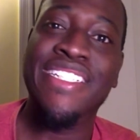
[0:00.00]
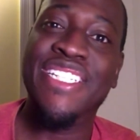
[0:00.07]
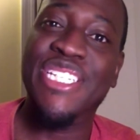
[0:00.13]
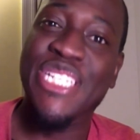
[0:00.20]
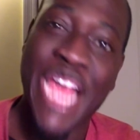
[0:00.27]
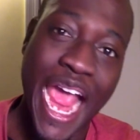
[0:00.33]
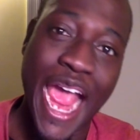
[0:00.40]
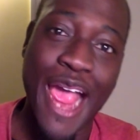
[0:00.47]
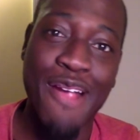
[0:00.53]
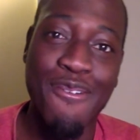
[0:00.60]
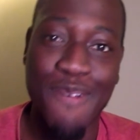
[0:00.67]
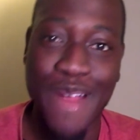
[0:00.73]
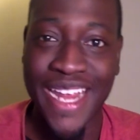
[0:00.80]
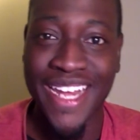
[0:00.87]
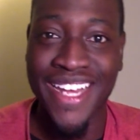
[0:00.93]

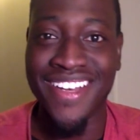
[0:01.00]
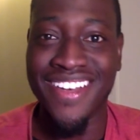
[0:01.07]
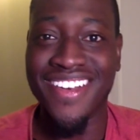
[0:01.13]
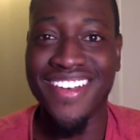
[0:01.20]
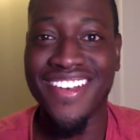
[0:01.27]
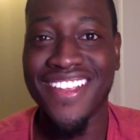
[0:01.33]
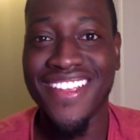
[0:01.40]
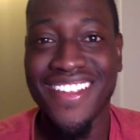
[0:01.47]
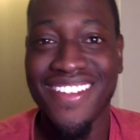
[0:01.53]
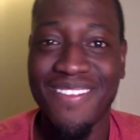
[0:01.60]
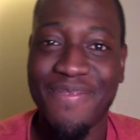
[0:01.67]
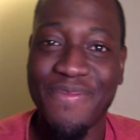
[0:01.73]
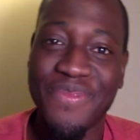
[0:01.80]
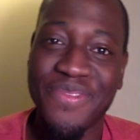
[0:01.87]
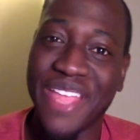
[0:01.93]
Gyrating.
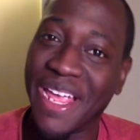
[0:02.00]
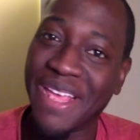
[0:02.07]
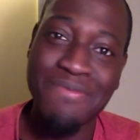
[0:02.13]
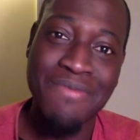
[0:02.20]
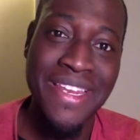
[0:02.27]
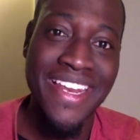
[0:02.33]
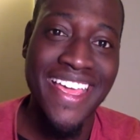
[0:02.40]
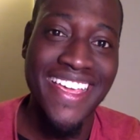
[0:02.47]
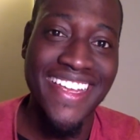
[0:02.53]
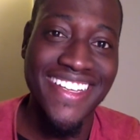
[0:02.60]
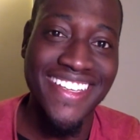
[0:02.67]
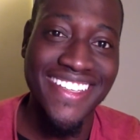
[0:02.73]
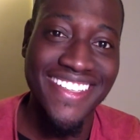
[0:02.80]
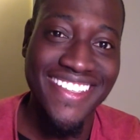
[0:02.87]
Thank me later.